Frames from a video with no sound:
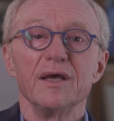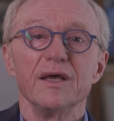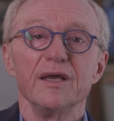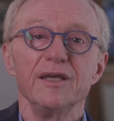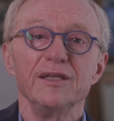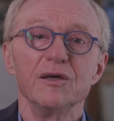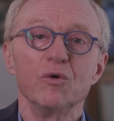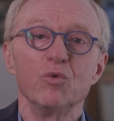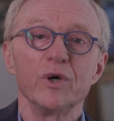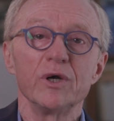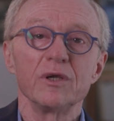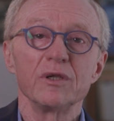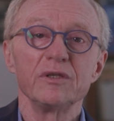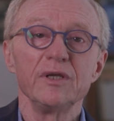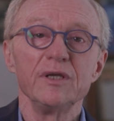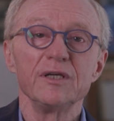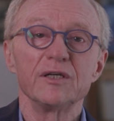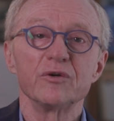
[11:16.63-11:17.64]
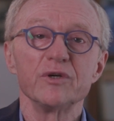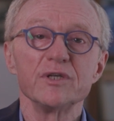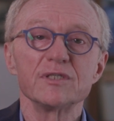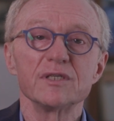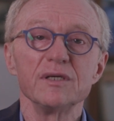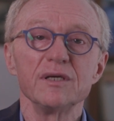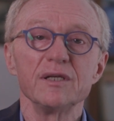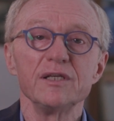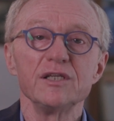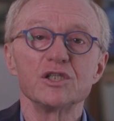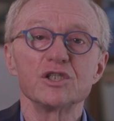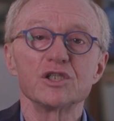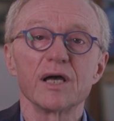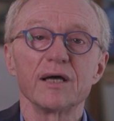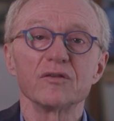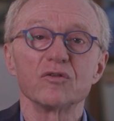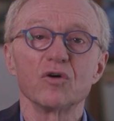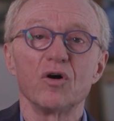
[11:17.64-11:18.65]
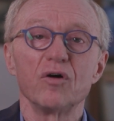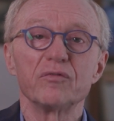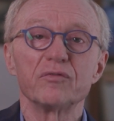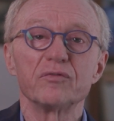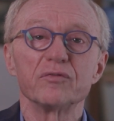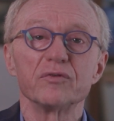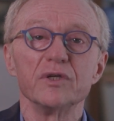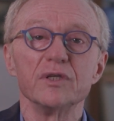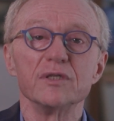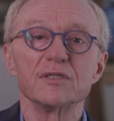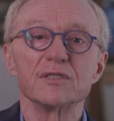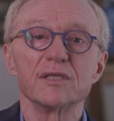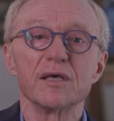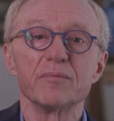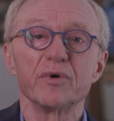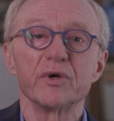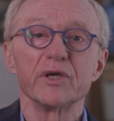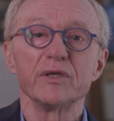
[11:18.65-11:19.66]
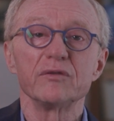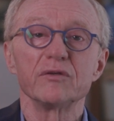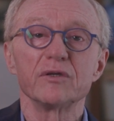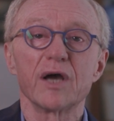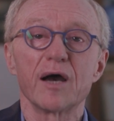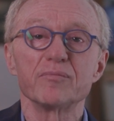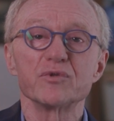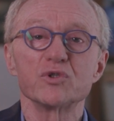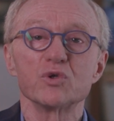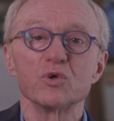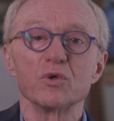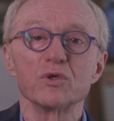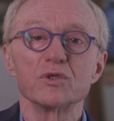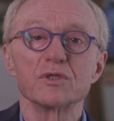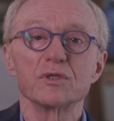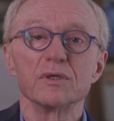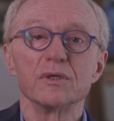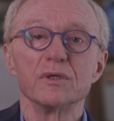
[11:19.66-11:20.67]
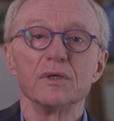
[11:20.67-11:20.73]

In a world increasingly shut off in separate capsules,